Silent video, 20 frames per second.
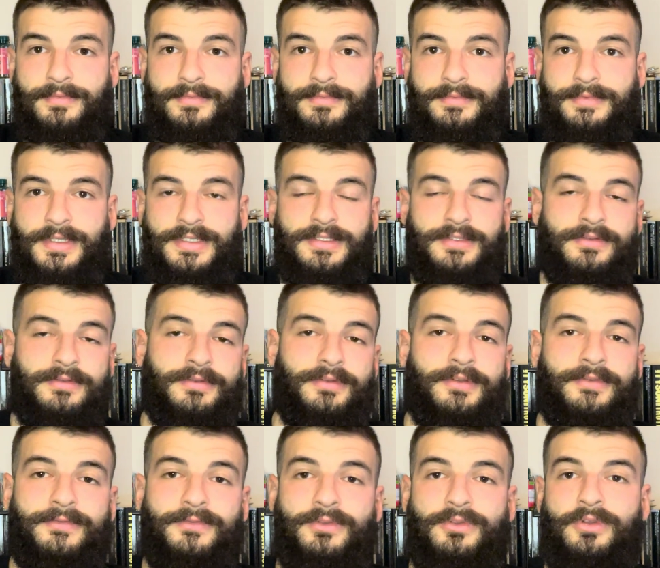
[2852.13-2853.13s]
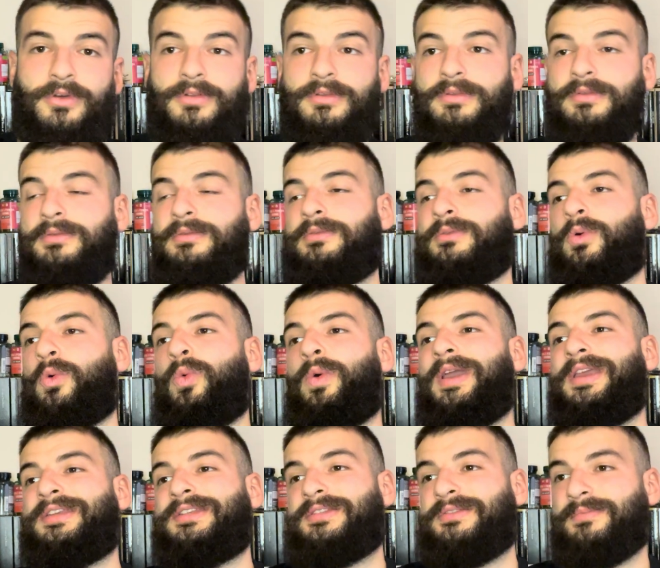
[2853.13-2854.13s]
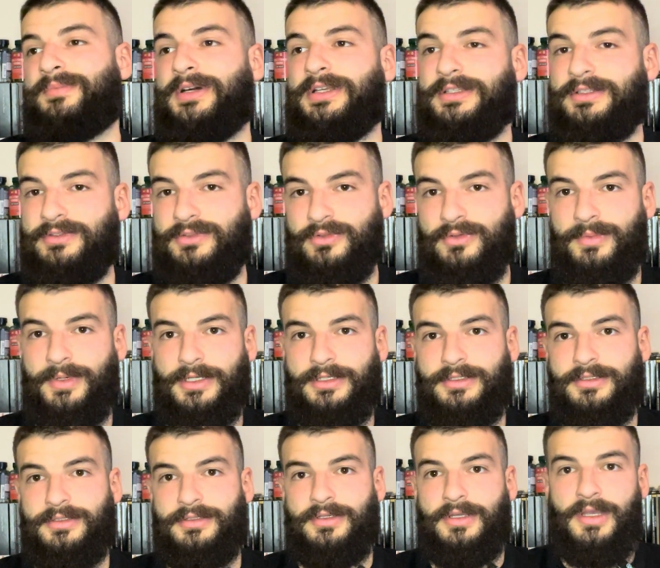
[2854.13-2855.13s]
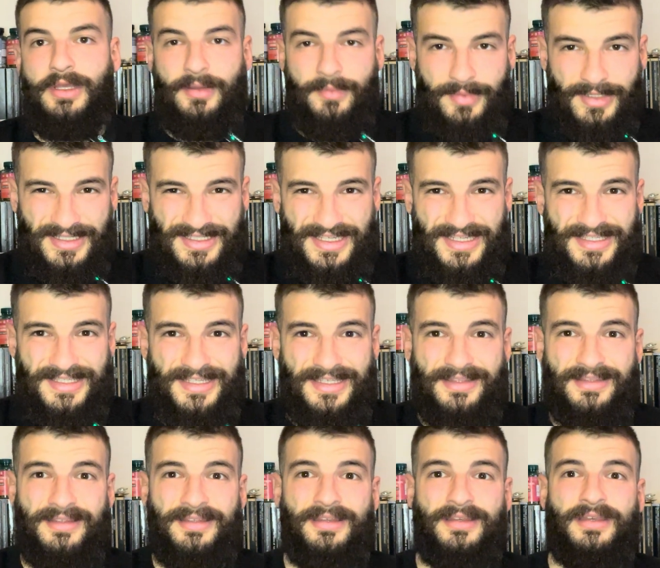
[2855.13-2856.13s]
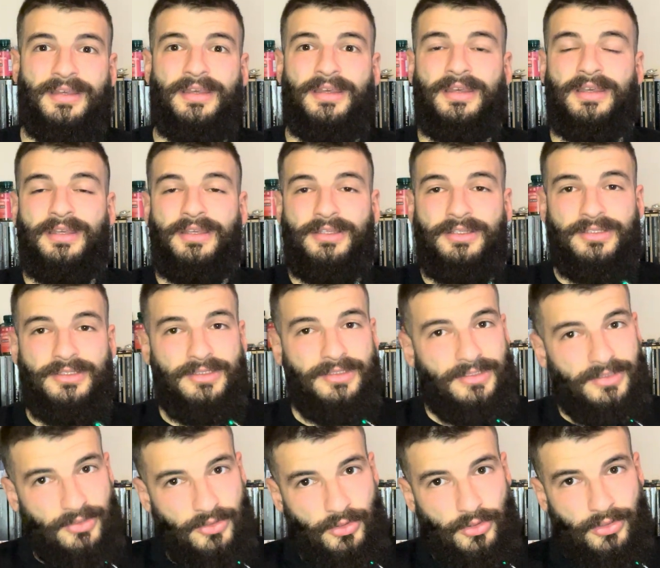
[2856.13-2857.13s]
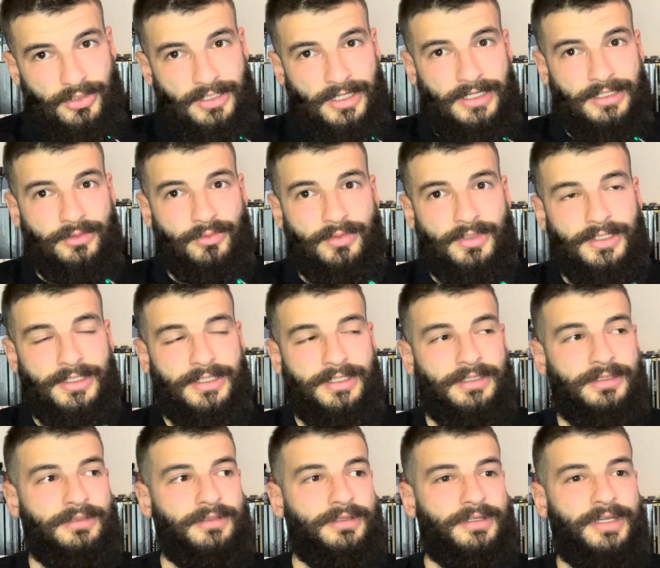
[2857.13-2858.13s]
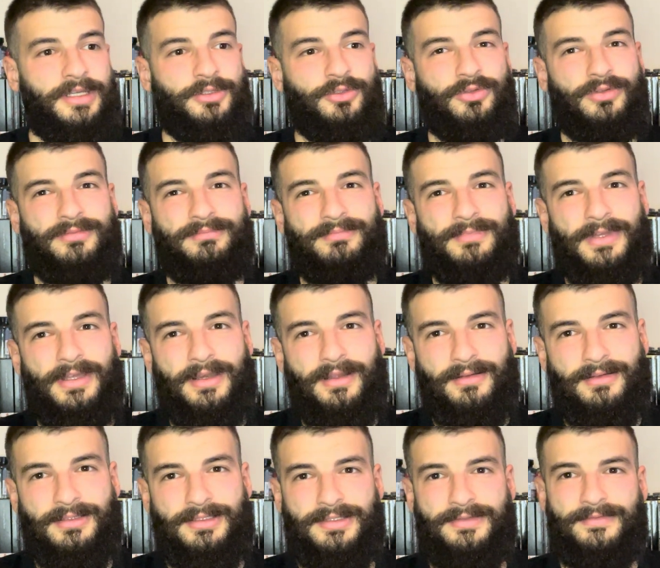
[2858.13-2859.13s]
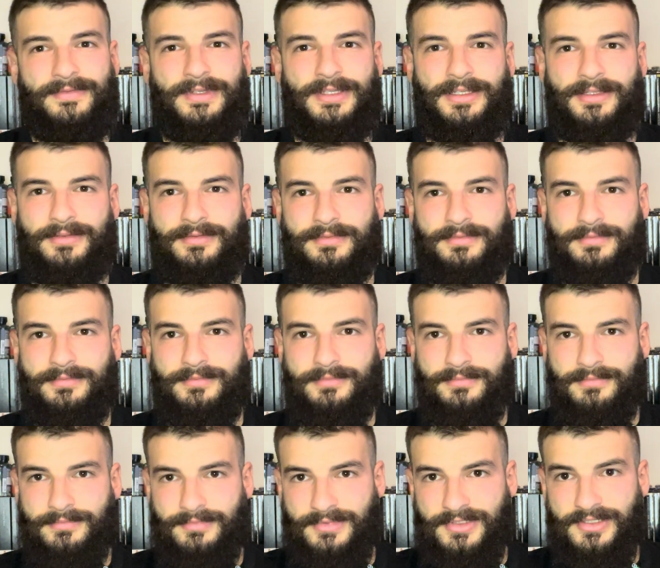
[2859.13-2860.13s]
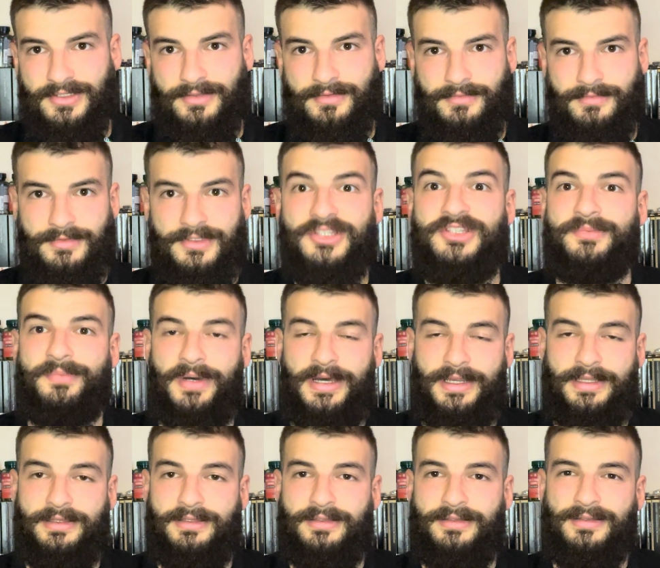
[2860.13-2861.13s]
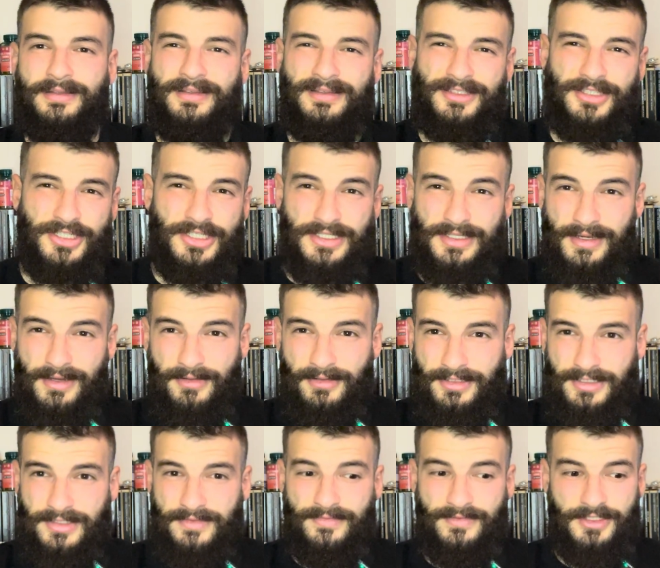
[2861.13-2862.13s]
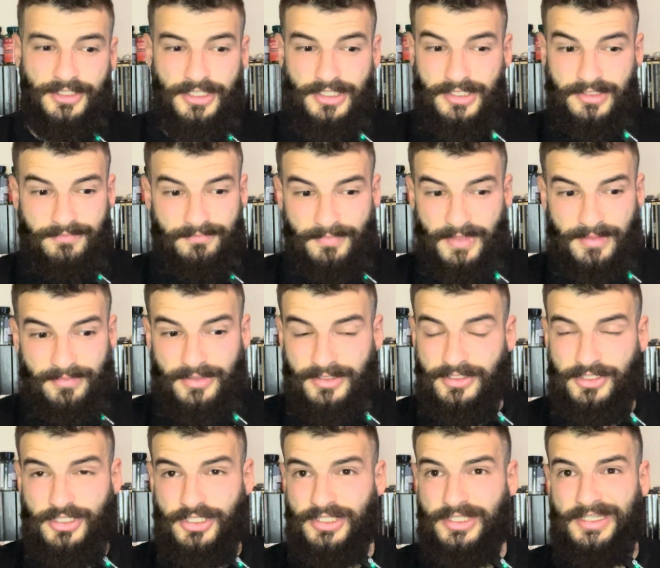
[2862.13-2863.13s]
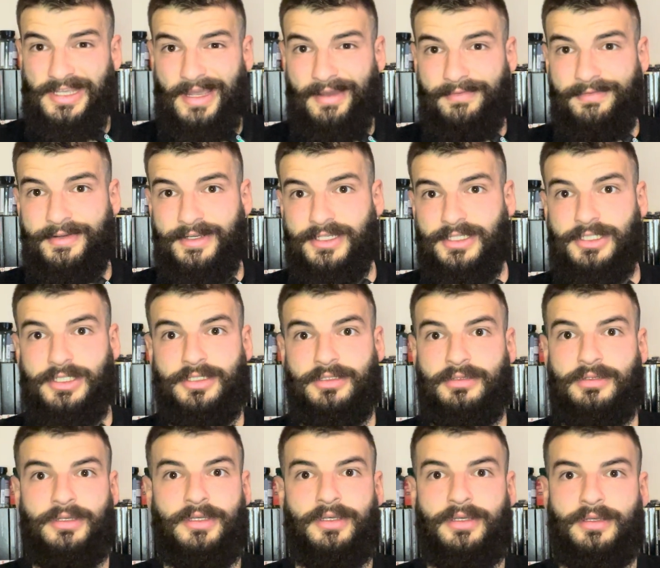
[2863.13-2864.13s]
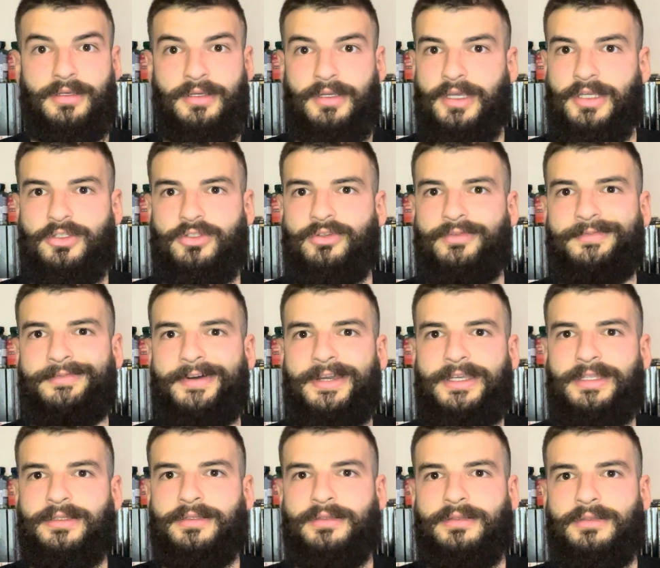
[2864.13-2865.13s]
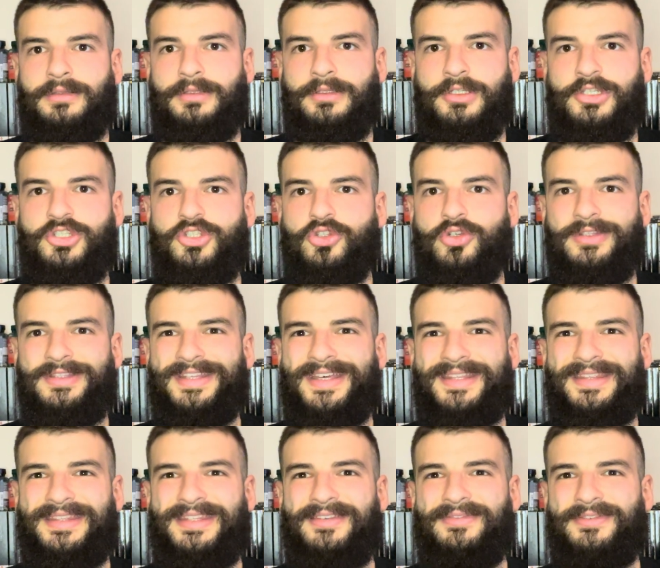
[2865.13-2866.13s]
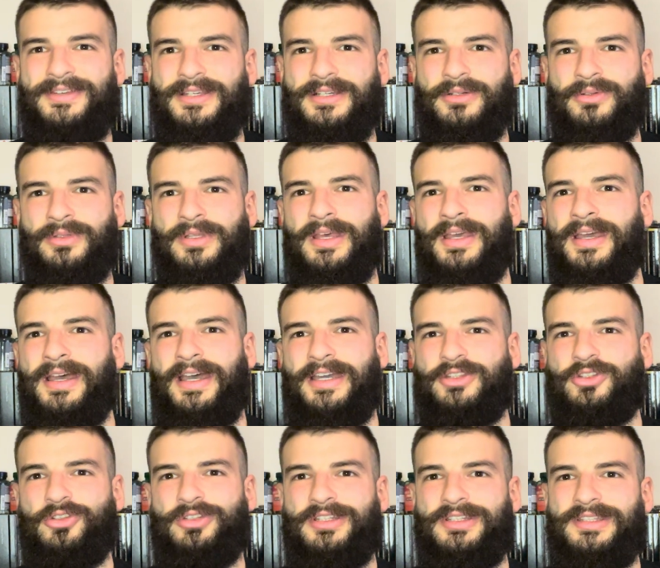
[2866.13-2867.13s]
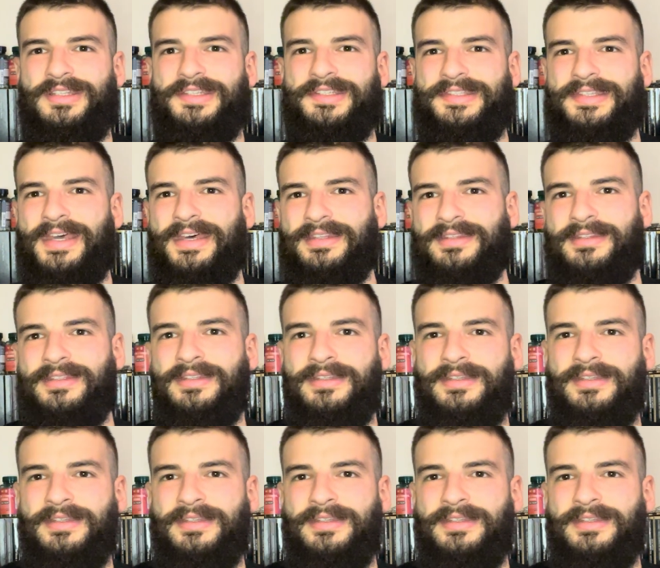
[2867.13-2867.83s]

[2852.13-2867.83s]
That's you if you don't waste money too much. But as I said, you're hardworking and you're relatively smart. Just relatively, just maybe just the average. And you're fine. It's not that difficult. I don't understand.